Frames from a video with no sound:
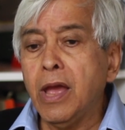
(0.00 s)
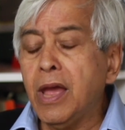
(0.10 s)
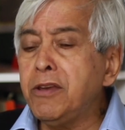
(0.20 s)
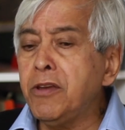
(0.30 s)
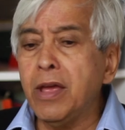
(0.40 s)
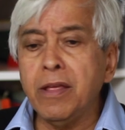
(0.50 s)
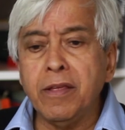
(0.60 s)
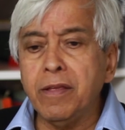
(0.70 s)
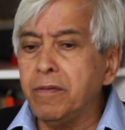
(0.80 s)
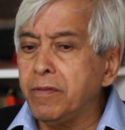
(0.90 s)
And
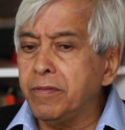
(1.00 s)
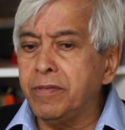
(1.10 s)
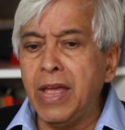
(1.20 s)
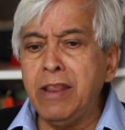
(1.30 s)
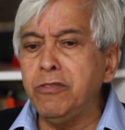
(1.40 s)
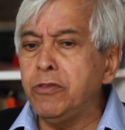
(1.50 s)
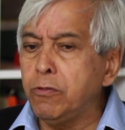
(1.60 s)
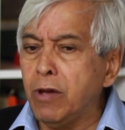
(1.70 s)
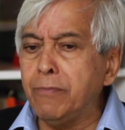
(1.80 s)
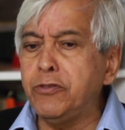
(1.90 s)
then
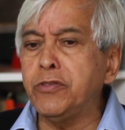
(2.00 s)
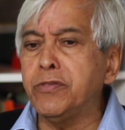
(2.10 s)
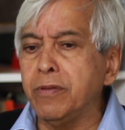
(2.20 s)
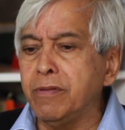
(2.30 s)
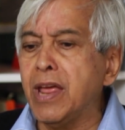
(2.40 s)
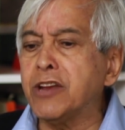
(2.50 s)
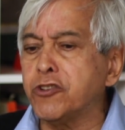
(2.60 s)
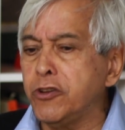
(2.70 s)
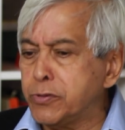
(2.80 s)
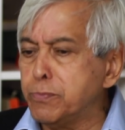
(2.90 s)
you have these
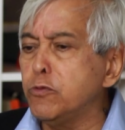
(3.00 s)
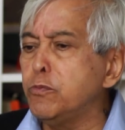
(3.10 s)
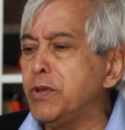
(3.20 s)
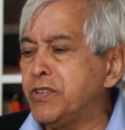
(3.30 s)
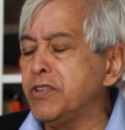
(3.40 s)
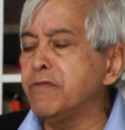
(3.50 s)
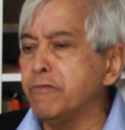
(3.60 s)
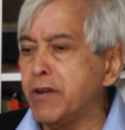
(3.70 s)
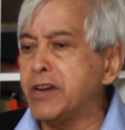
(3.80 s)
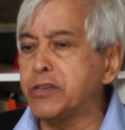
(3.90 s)
nationalist movements in
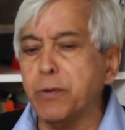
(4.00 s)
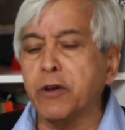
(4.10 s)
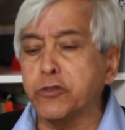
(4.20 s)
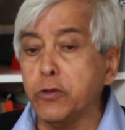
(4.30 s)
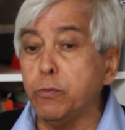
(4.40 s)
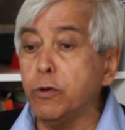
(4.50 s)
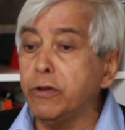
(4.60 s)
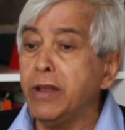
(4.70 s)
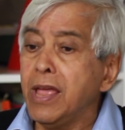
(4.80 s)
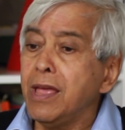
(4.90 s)
various parts of the
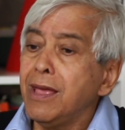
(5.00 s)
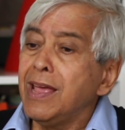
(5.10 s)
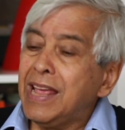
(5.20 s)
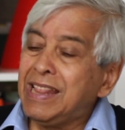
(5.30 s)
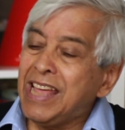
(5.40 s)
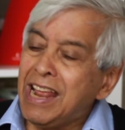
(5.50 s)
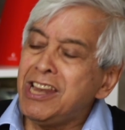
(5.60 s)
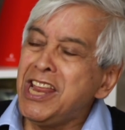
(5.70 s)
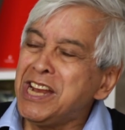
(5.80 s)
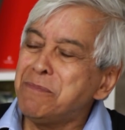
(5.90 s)
world.
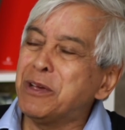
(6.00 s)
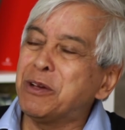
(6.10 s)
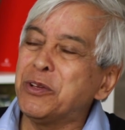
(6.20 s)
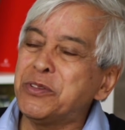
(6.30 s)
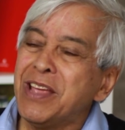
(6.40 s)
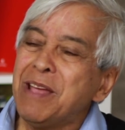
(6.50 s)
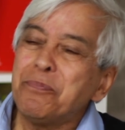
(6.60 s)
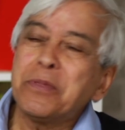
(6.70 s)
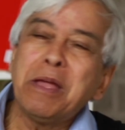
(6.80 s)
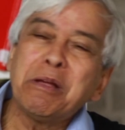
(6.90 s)
They're linked because
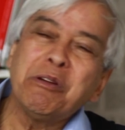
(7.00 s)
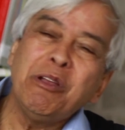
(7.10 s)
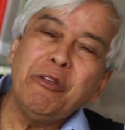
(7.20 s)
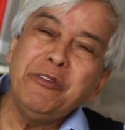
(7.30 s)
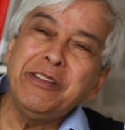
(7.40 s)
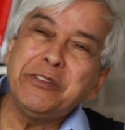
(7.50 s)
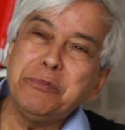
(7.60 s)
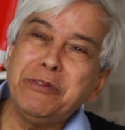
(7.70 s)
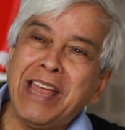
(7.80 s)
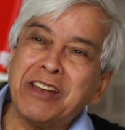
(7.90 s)

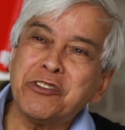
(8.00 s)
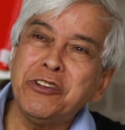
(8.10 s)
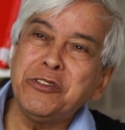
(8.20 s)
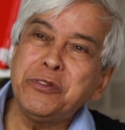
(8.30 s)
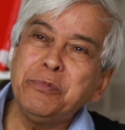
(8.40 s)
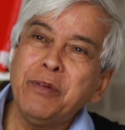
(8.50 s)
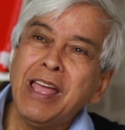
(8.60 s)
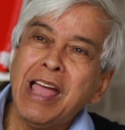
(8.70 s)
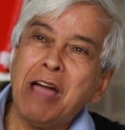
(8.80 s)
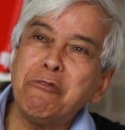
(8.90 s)
colonialism and nationalism
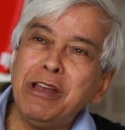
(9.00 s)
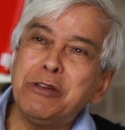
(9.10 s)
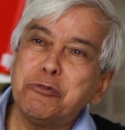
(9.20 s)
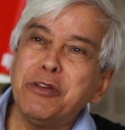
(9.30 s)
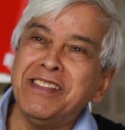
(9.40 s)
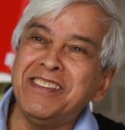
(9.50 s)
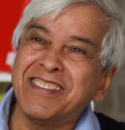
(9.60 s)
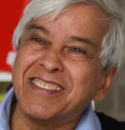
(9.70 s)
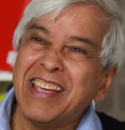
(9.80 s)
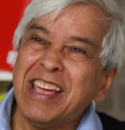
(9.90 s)
are really
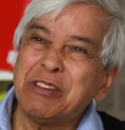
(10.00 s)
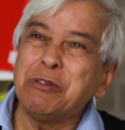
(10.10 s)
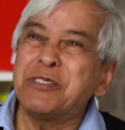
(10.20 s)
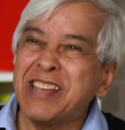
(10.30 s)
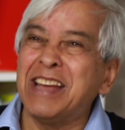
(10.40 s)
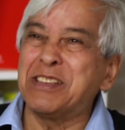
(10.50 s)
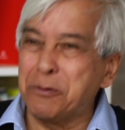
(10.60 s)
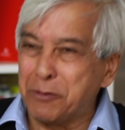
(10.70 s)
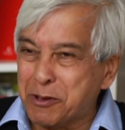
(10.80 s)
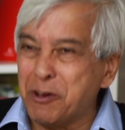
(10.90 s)
twins, two sides
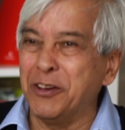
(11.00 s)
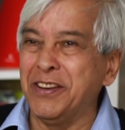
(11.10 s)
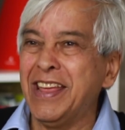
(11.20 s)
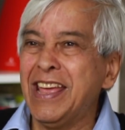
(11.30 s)
of a coin.